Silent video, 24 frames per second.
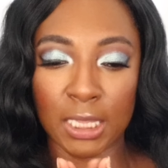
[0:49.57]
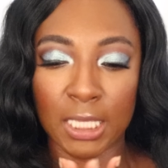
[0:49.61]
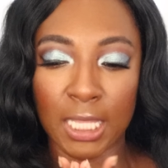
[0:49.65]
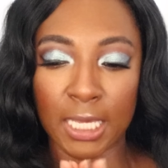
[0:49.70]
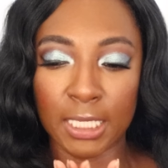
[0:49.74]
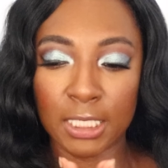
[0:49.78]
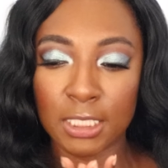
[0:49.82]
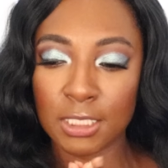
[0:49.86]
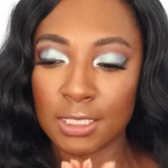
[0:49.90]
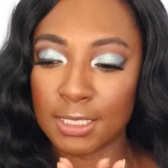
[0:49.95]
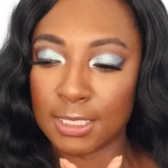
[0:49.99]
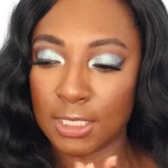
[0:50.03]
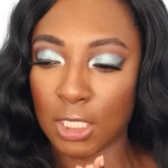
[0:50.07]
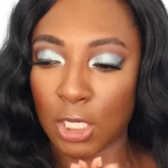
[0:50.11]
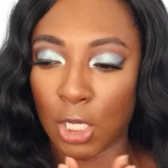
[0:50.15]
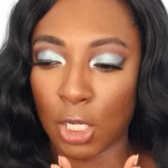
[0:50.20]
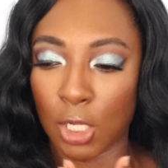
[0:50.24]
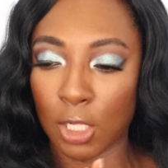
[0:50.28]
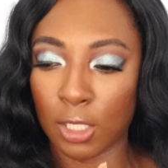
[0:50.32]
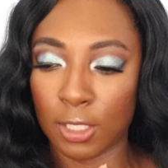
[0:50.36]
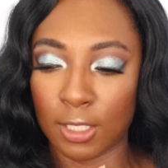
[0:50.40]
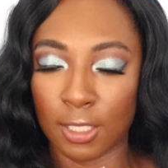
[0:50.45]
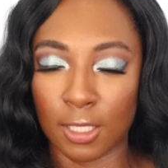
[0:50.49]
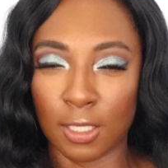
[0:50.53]
let us
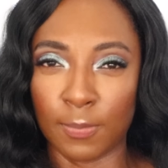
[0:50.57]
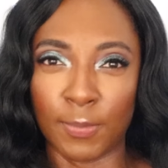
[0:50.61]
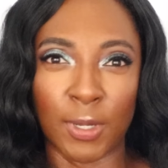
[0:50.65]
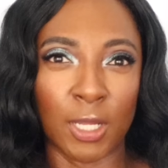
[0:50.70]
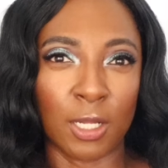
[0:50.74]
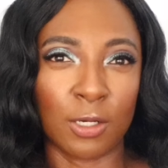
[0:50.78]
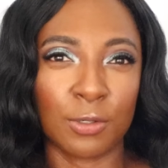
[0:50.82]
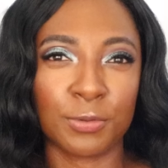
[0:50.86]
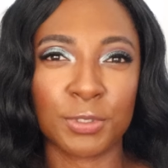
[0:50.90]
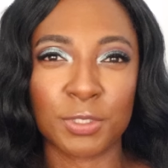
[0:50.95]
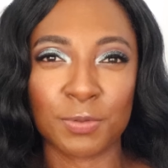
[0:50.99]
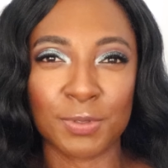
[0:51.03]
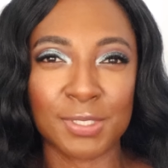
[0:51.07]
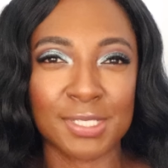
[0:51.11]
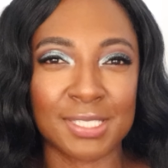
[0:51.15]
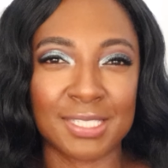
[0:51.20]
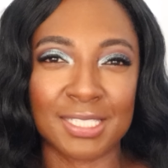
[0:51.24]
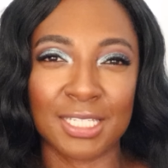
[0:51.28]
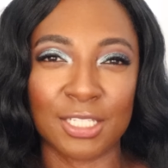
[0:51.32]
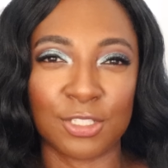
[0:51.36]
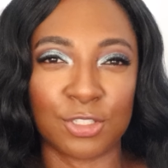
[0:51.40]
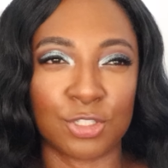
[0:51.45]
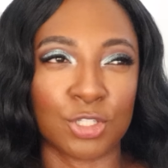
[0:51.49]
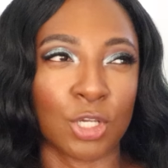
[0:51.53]
call him, I always want
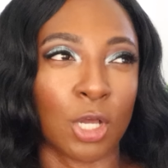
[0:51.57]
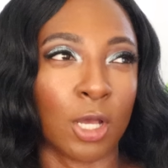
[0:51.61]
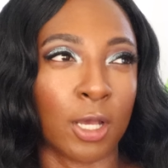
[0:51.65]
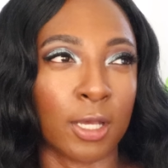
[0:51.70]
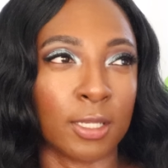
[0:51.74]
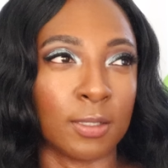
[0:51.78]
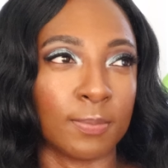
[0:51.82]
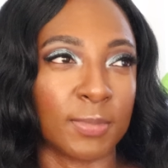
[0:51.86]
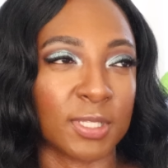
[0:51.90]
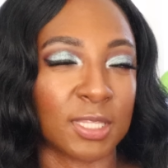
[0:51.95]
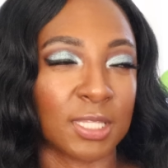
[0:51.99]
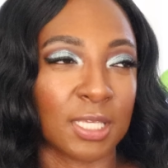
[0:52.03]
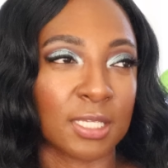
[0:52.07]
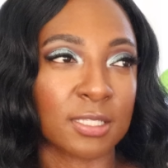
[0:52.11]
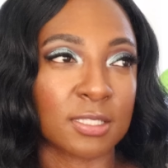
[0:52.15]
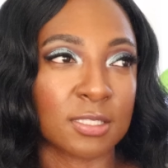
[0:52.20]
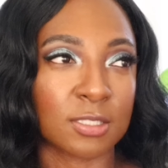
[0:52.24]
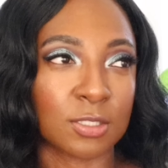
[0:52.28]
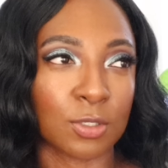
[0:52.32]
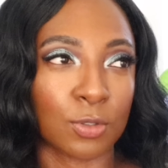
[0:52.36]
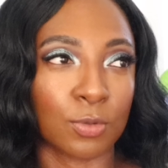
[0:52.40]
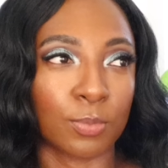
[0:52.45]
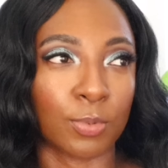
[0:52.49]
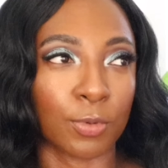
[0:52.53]
to say John, but
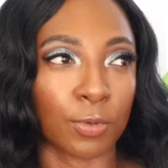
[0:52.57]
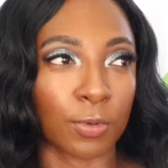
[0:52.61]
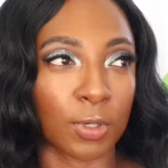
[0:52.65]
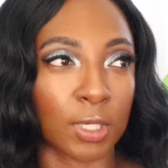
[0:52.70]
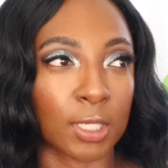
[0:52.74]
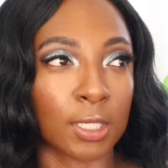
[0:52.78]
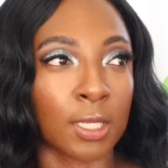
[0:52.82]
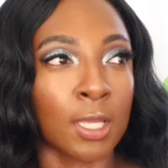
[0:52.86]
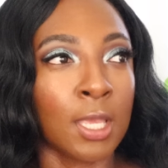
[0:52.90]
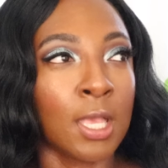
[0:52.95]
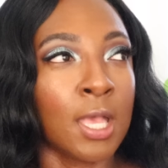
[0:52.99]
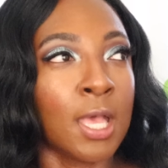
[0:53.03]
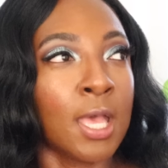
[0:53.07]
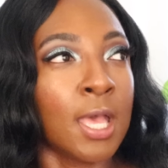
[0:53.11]
that's so boring.